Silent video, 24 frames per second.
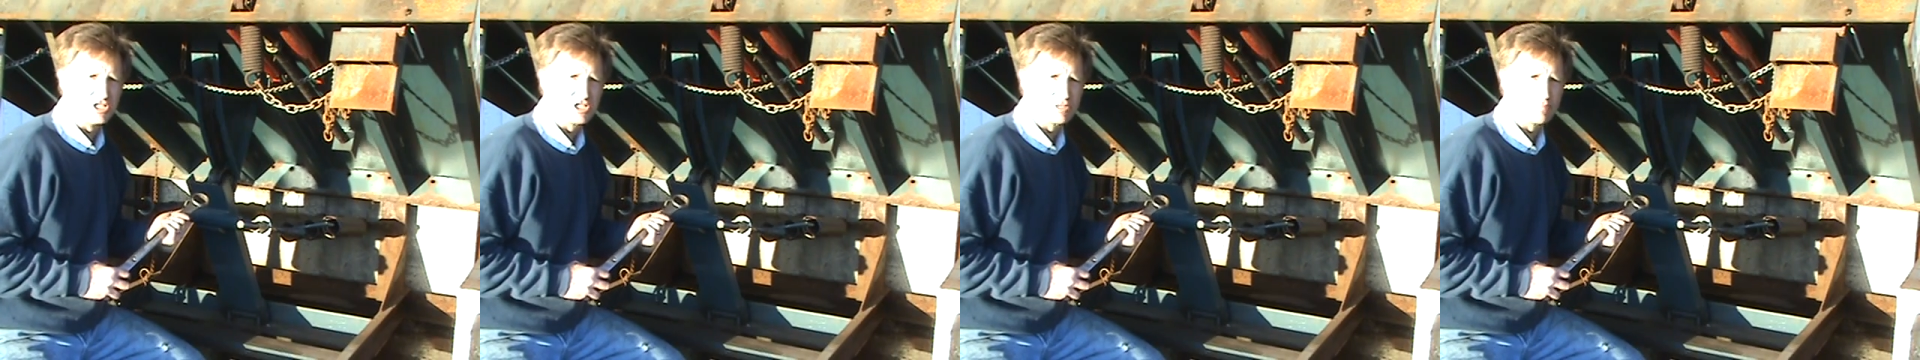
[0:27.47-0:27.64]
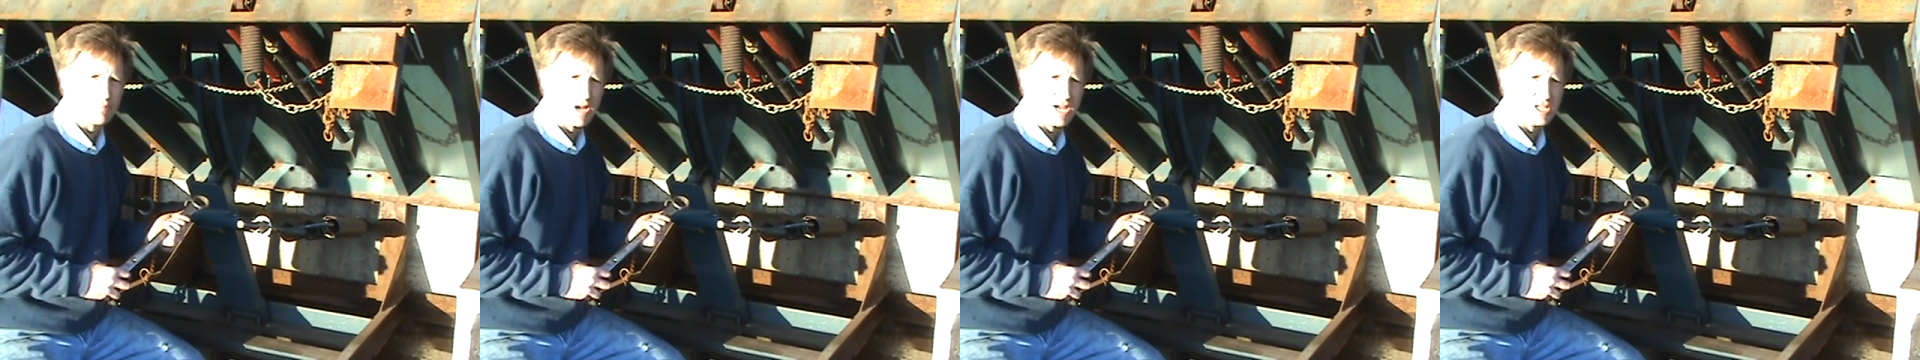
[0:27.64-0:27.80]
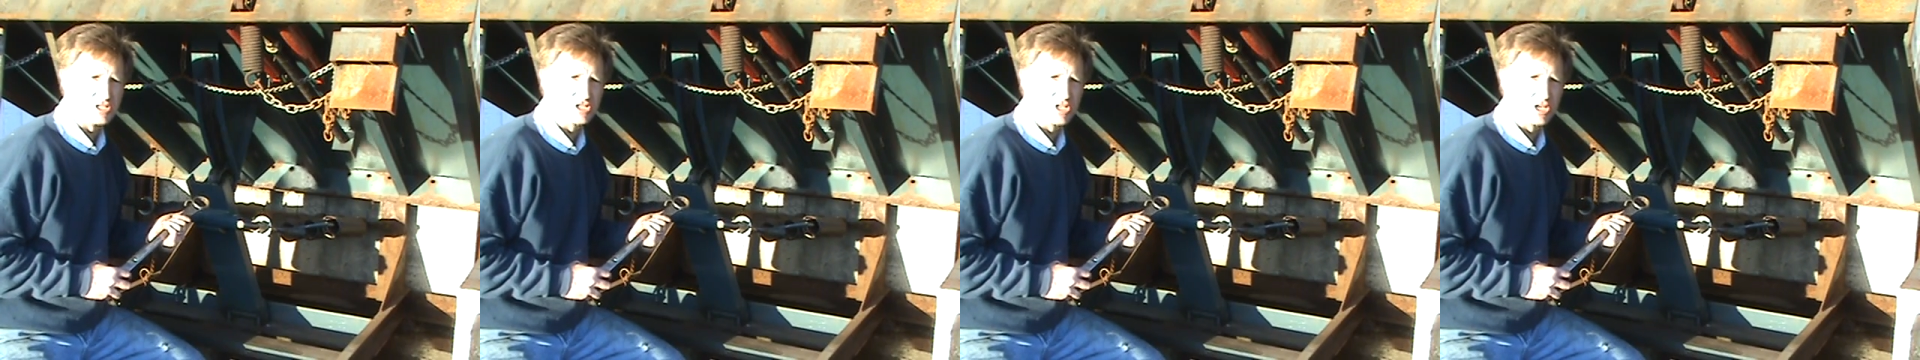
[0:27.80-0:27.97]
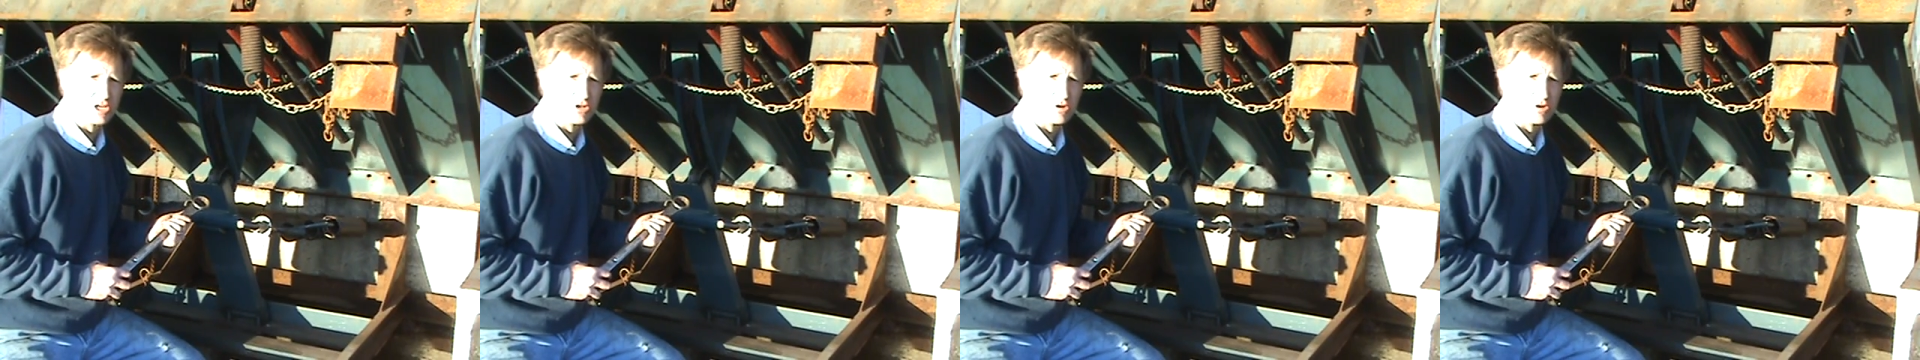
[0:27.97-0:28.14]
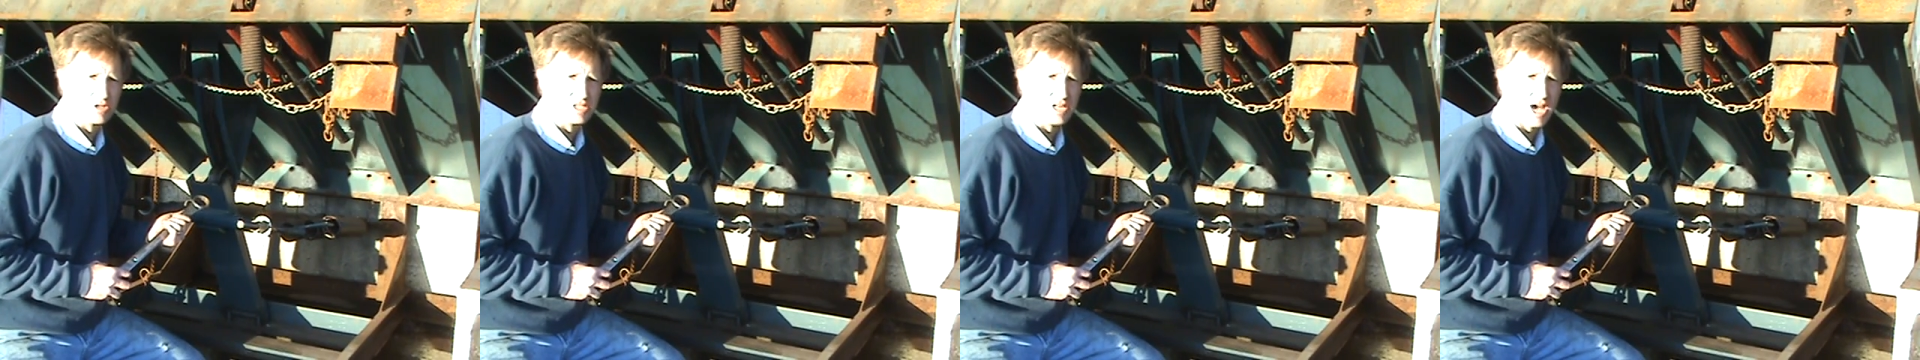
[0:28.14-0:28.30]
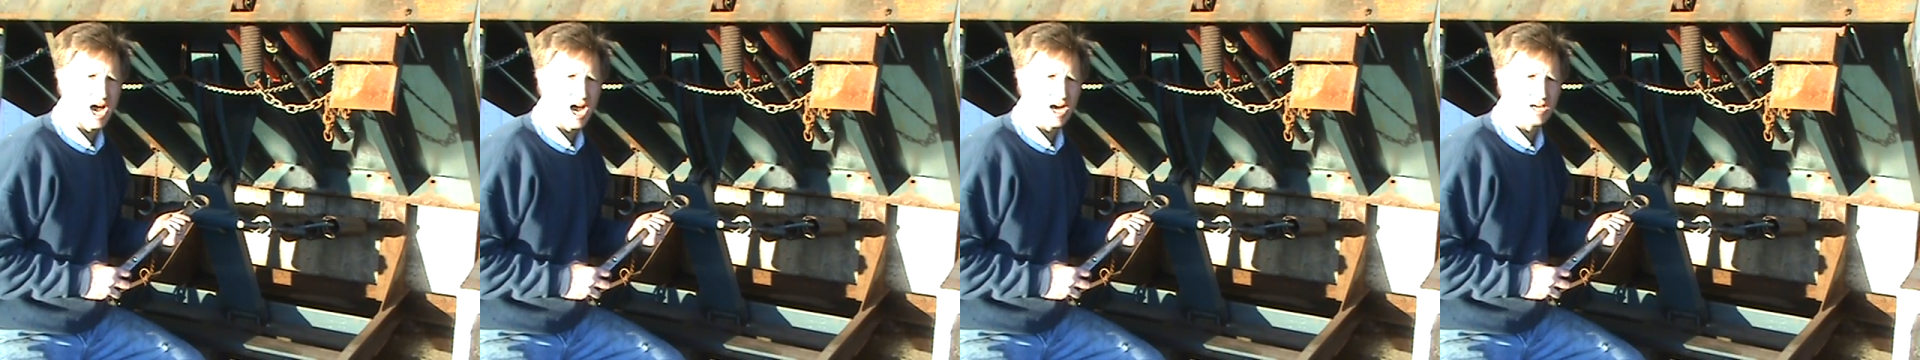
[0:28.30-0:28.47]
space under
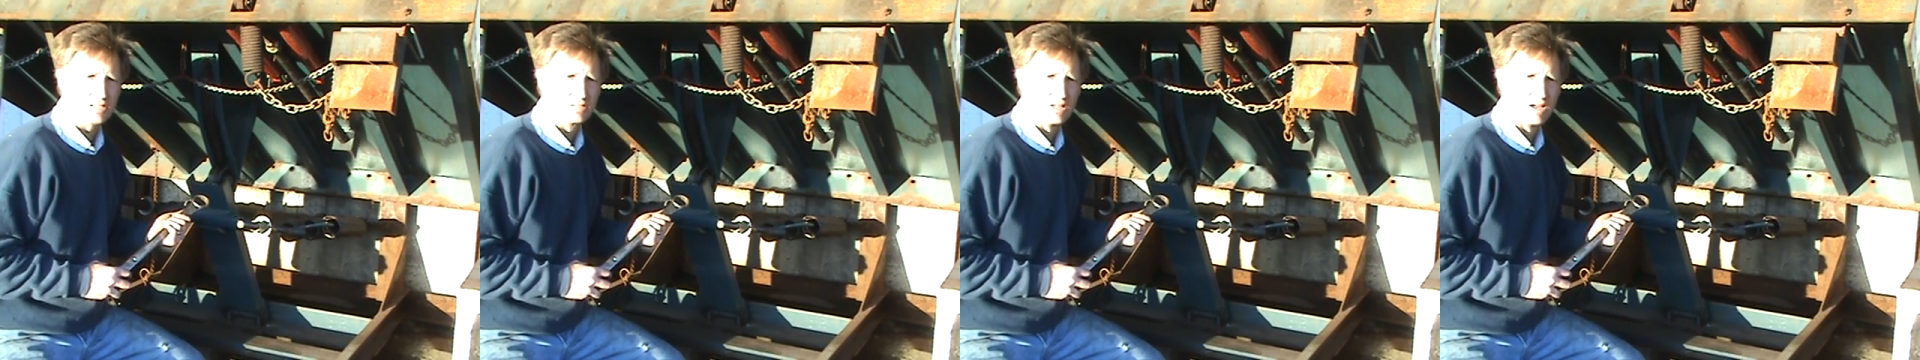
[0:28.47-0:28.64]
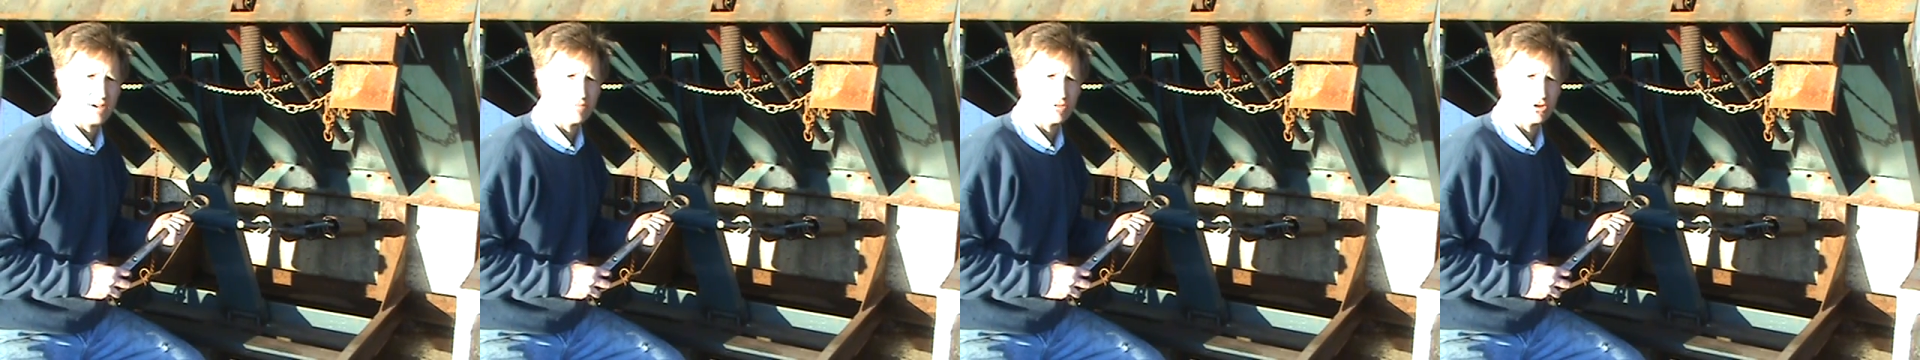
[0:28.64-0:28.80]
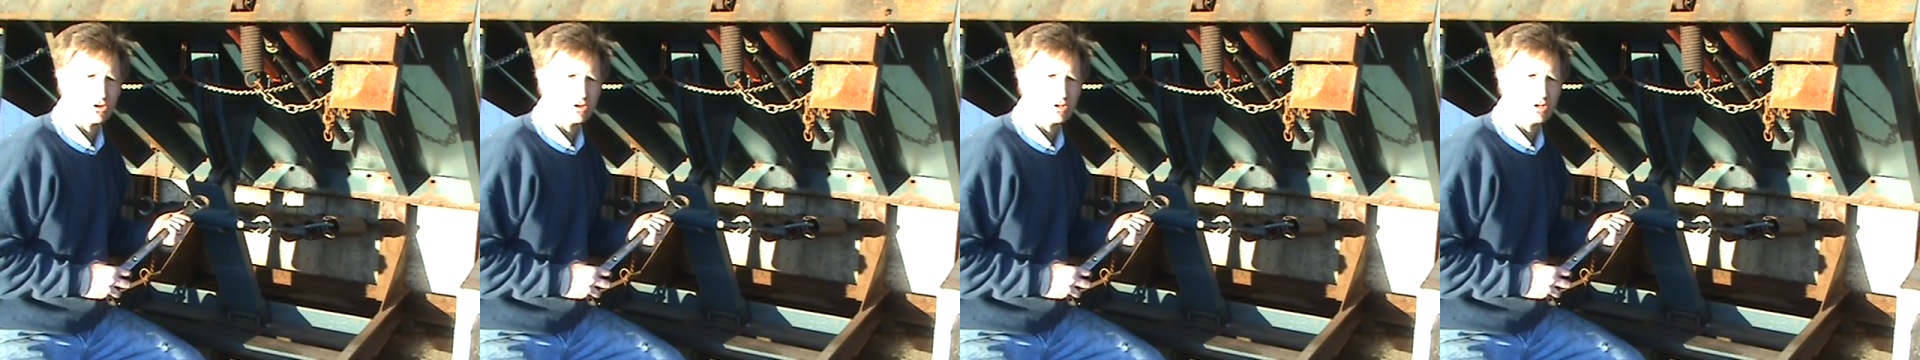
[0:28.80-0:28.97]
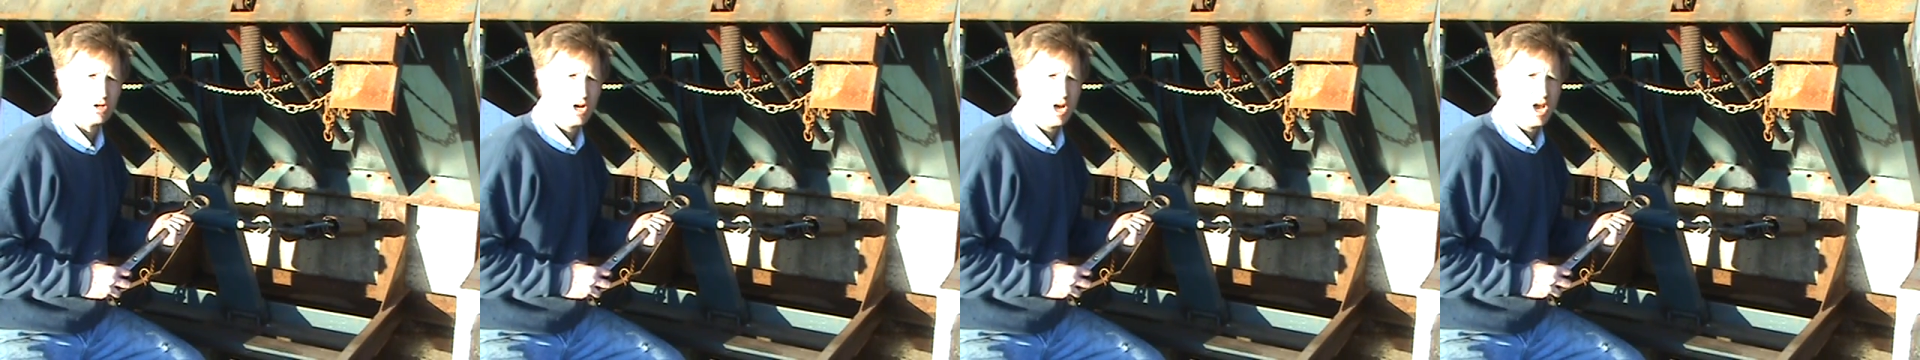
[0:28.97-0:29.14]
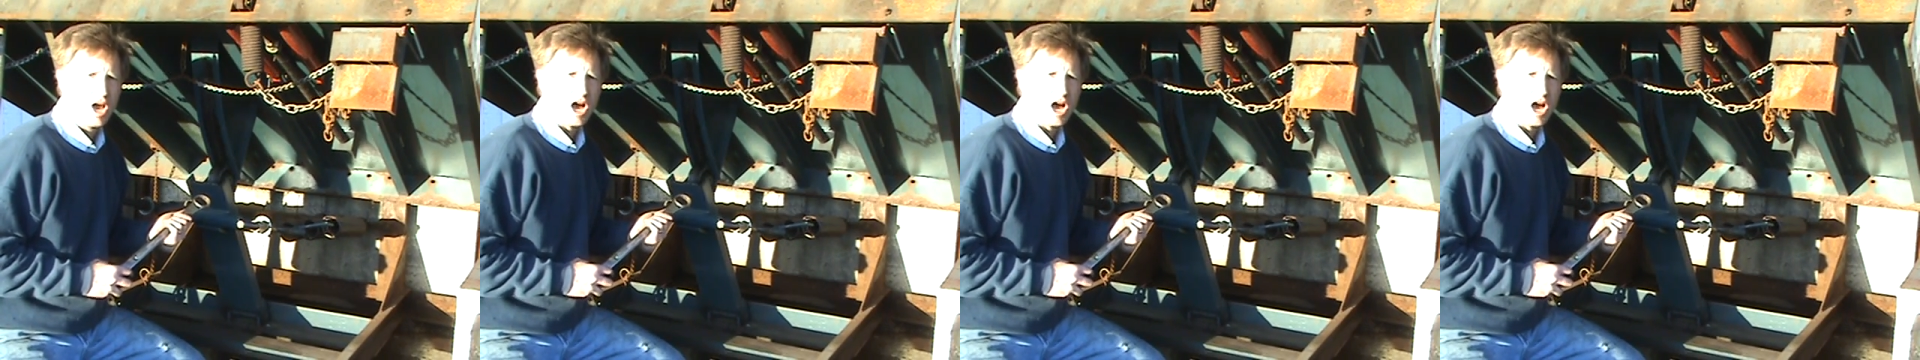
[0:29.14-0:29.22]
a dock leveler,